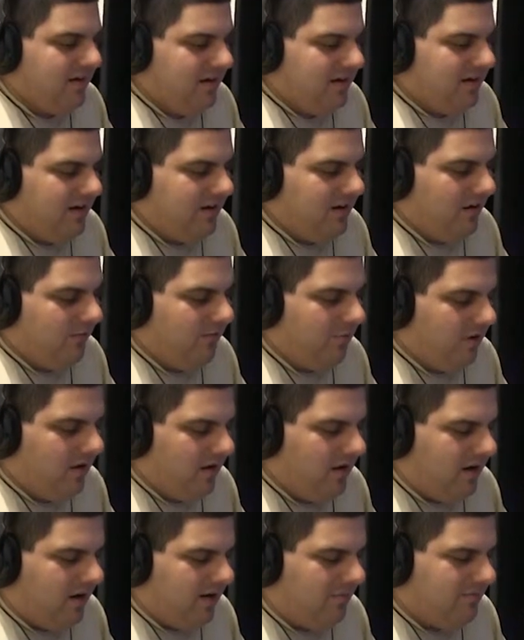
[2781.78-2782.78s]
you know,
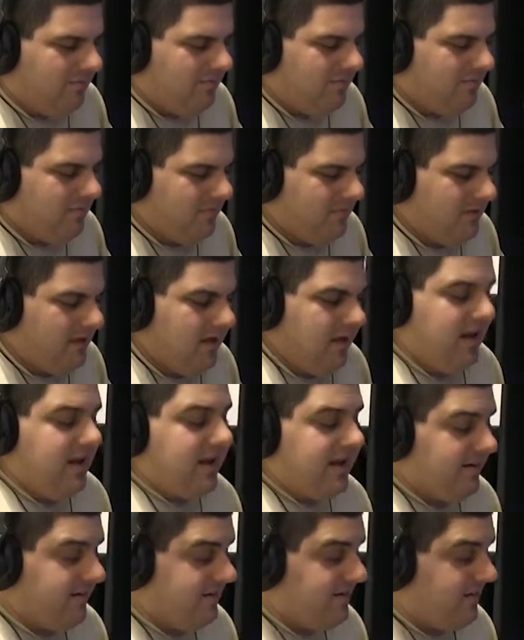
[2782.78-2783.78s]
but um,
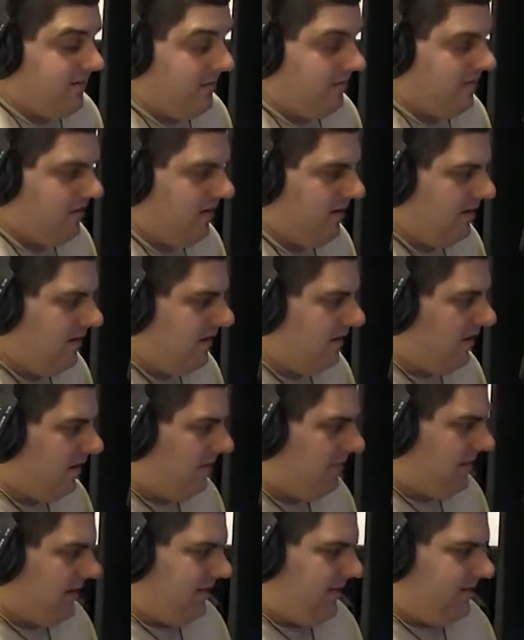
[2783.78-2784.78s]
he can shoot. You know what
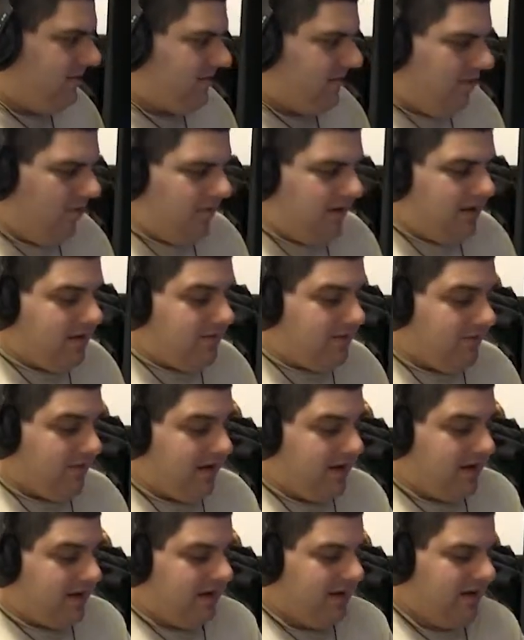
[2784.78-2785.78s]
I mean? Stoney
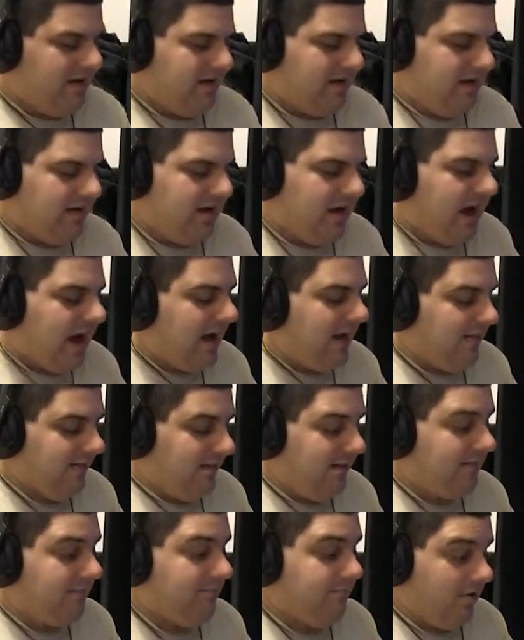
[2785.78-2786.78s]
Creek, I
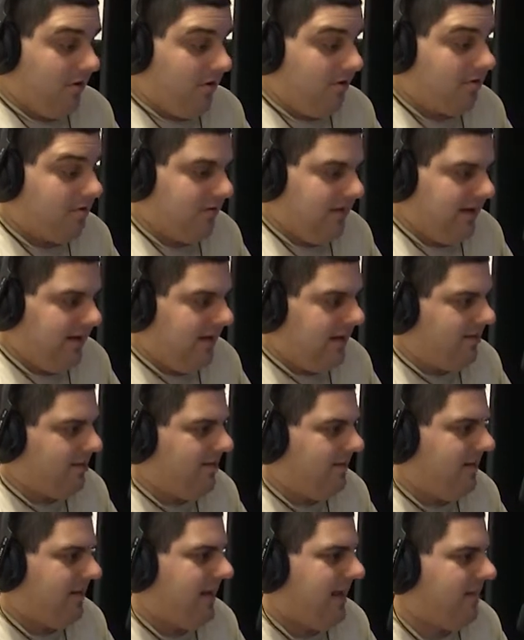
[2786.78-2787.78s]
think personally,
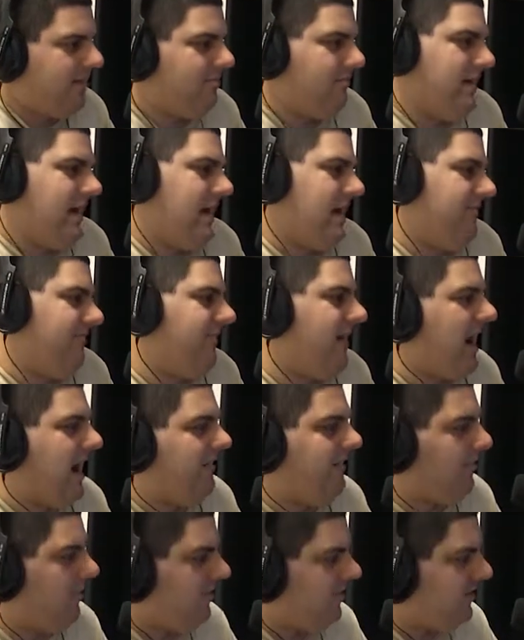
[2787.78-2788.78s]
is the next
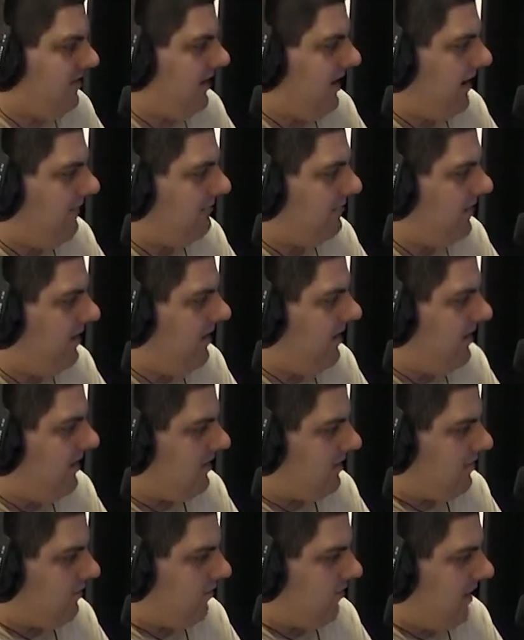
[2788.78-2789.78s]
modified version of
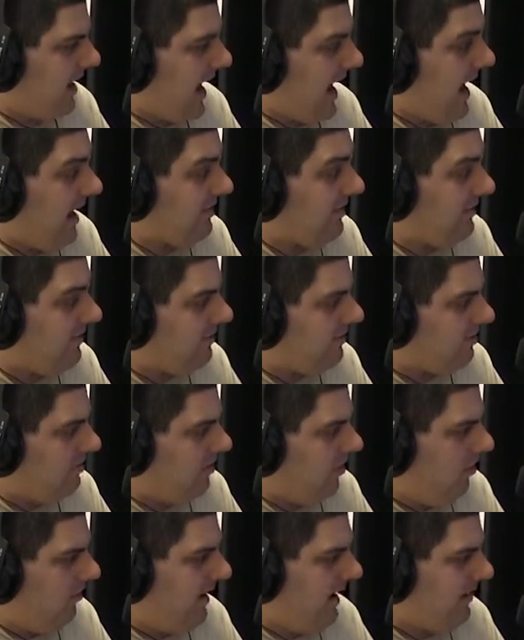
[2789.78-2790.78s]
Troy Athens,
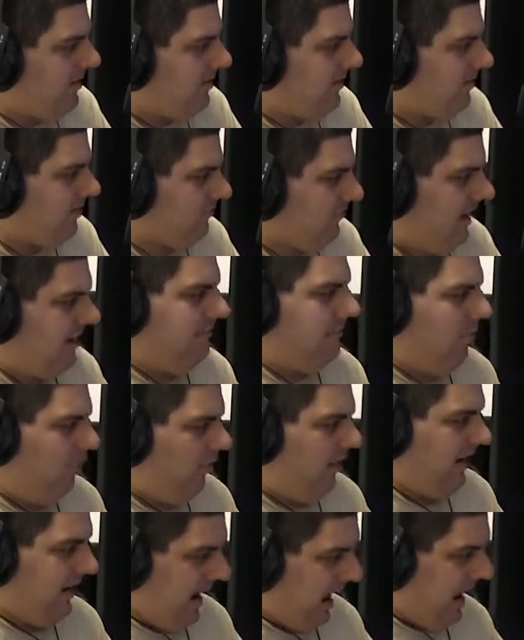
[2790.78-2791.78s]
known as the three
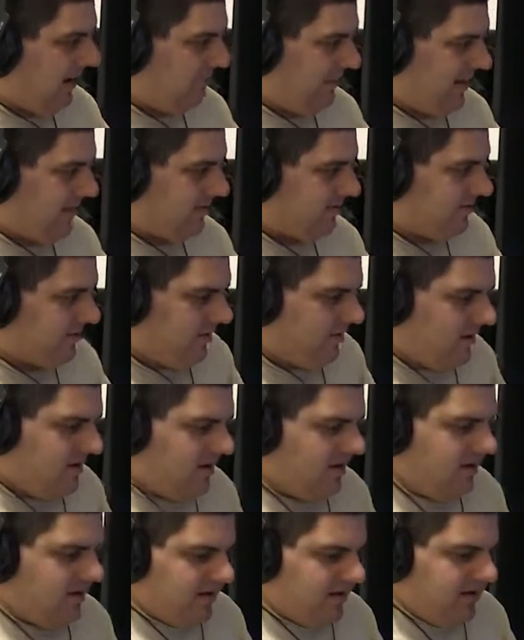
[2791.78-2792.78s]
point happies.
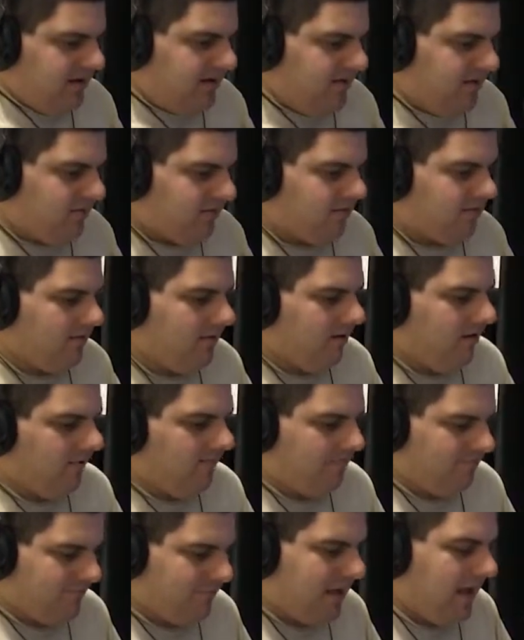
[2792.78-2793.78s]
You know, so
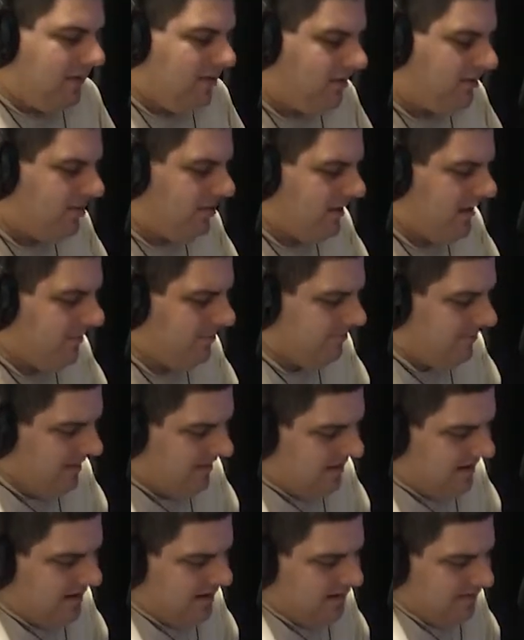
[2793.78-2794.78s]
um, that's
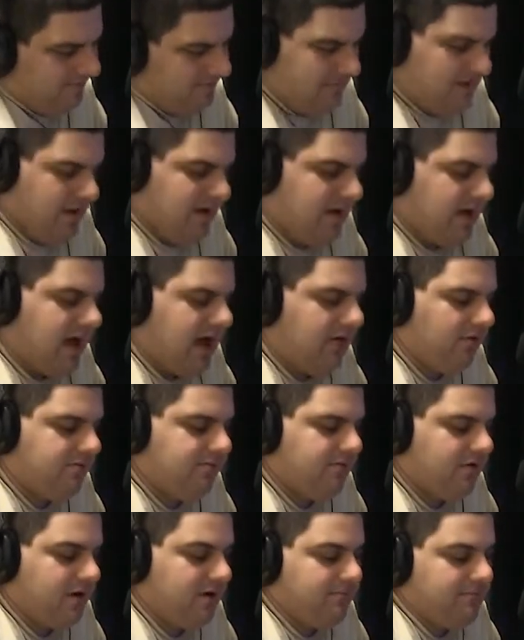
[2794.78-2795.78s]
something that um I
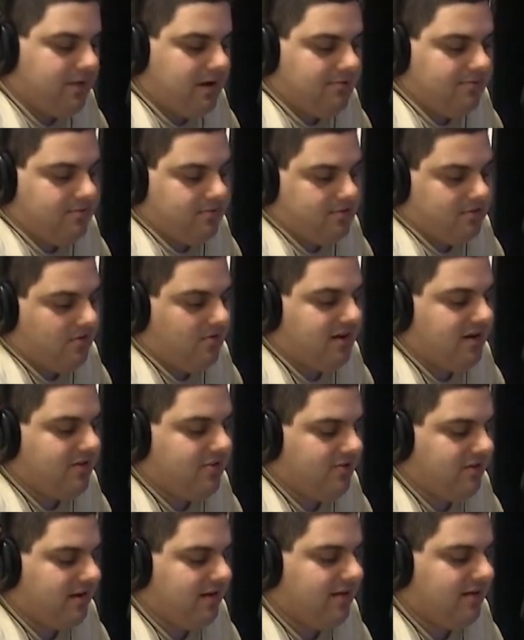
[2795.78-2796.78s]
was very impressed with Stoney
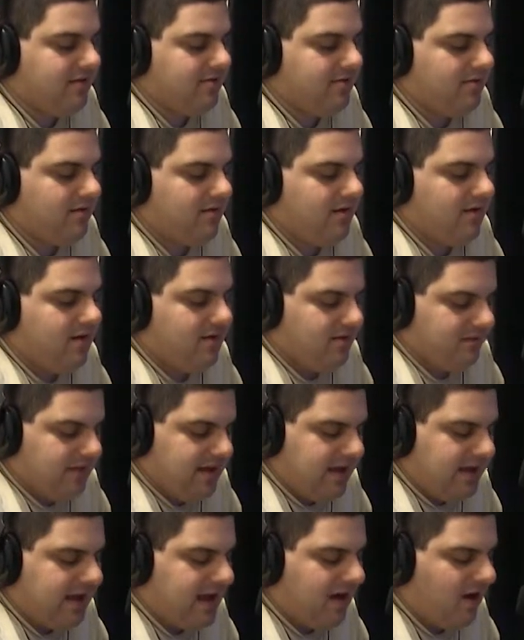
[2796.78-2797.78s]
Creek is
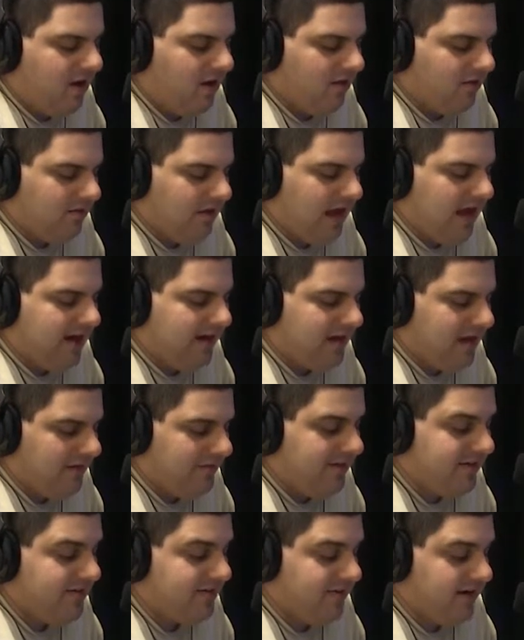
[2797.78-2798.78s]
they got all, a lot of
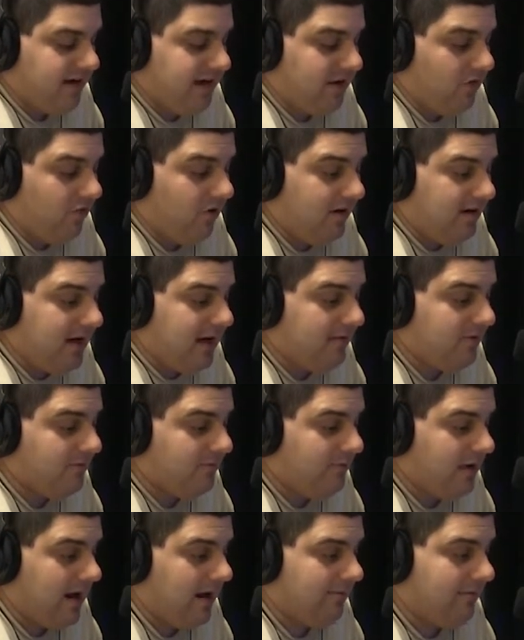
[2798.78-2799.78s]
chemistry. It would not
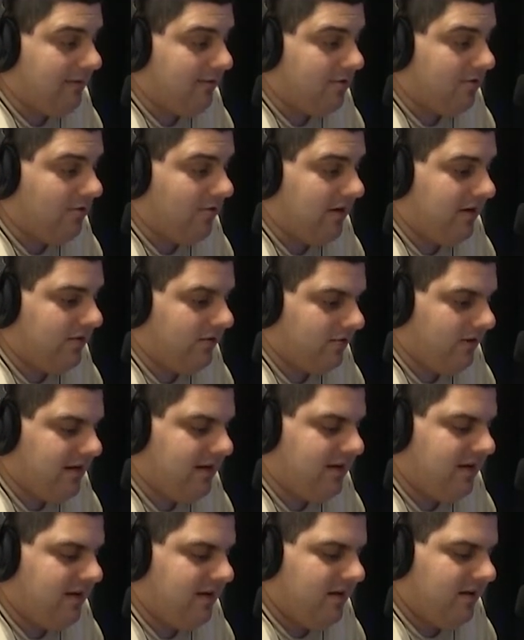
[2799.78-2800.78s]
surprise me if Stony
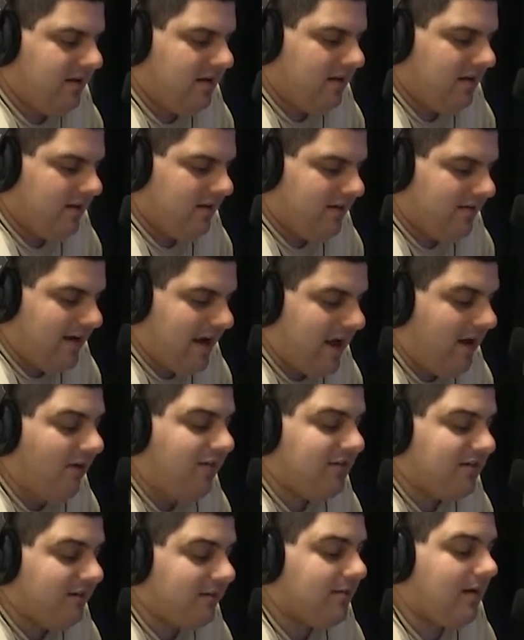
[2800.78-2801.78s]
Creek
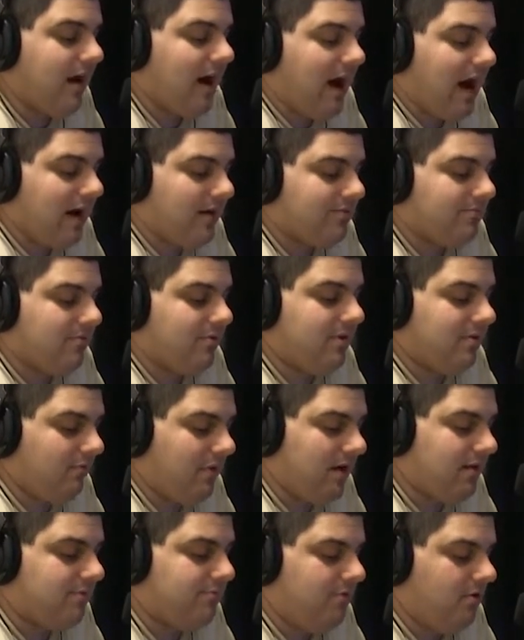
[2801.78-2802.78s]
challenges Oxford and
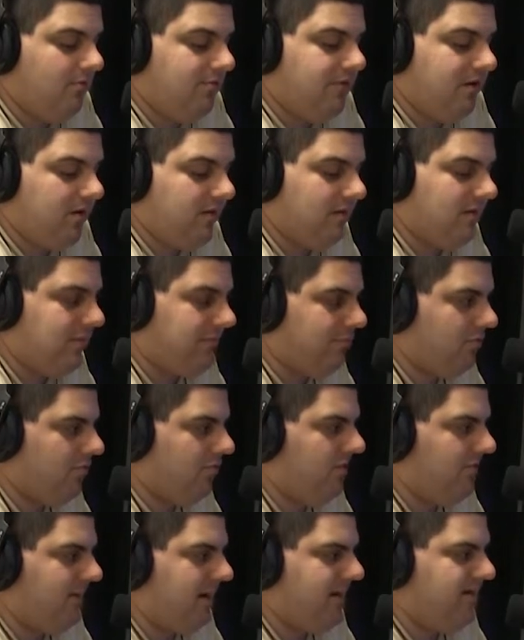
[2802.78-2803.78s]
West Bloomfield in the
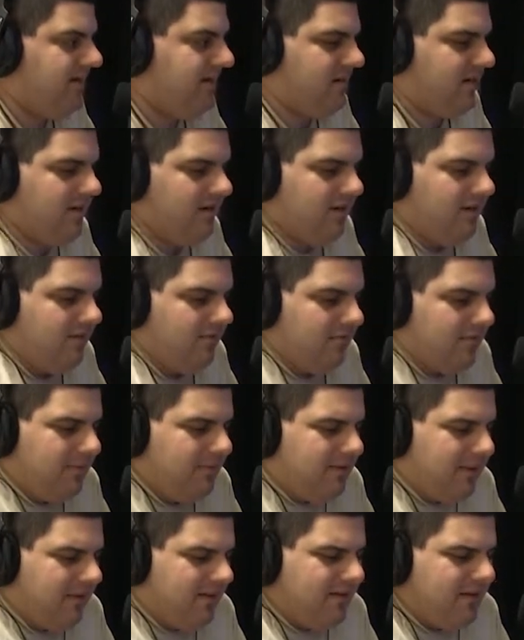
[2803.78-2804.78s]
blue division.
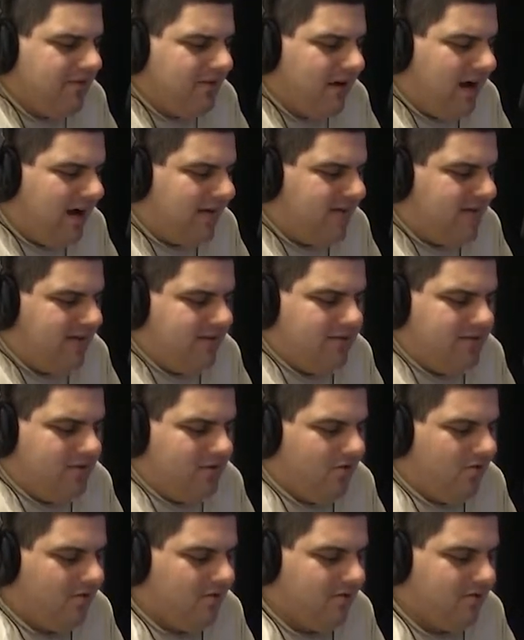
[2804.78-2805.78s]
When I look at Rochester,
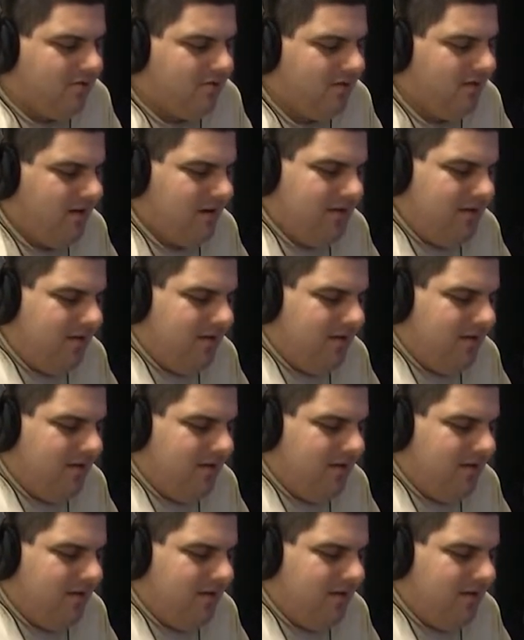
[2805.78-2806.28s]
of course,